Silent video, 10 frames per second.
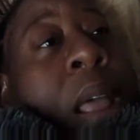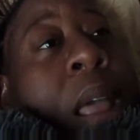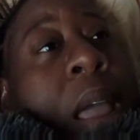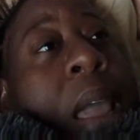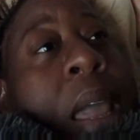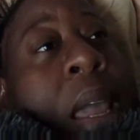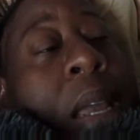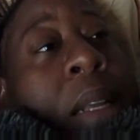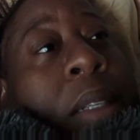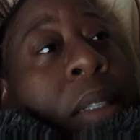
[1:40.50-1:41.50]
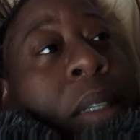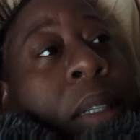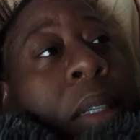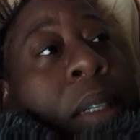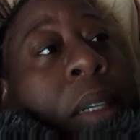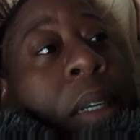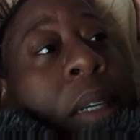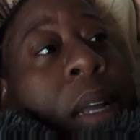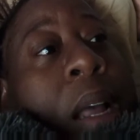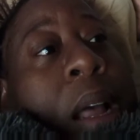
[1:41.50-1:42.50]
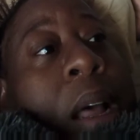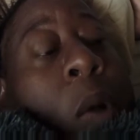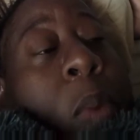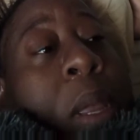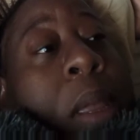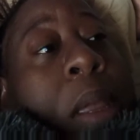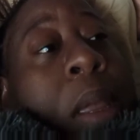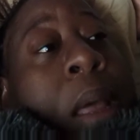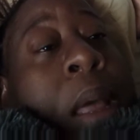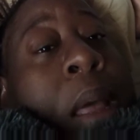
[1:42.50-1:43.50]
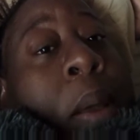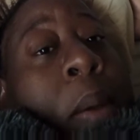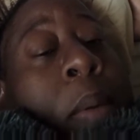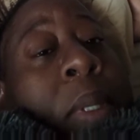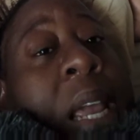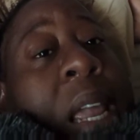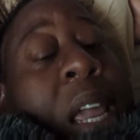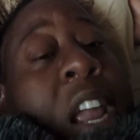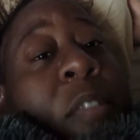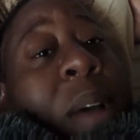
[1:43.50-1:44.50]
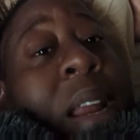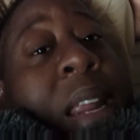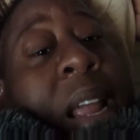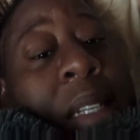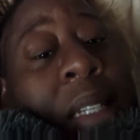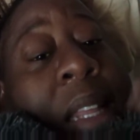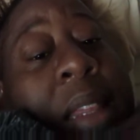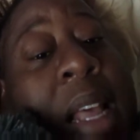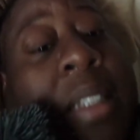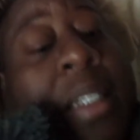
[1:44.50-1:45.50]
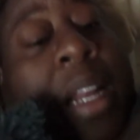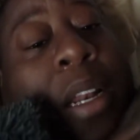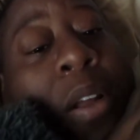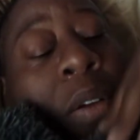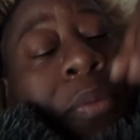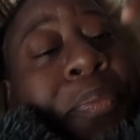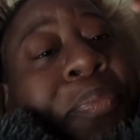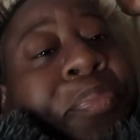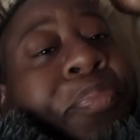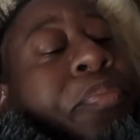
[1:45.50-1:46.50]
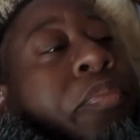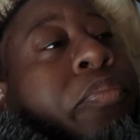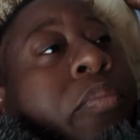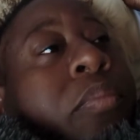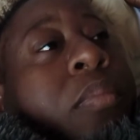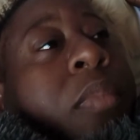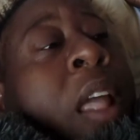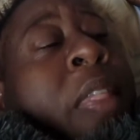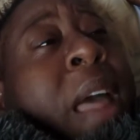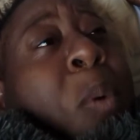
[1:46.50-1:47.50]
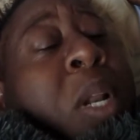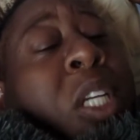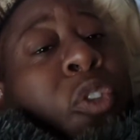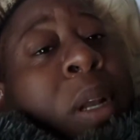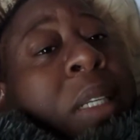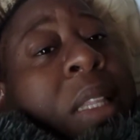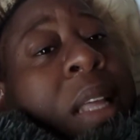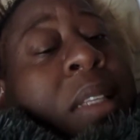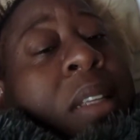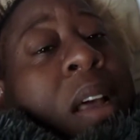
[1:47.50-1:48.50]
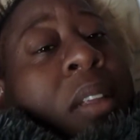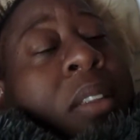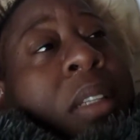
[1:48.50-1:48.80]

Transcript: And I'll be taking care of my next $10,000 loan. That one is straight $10,000.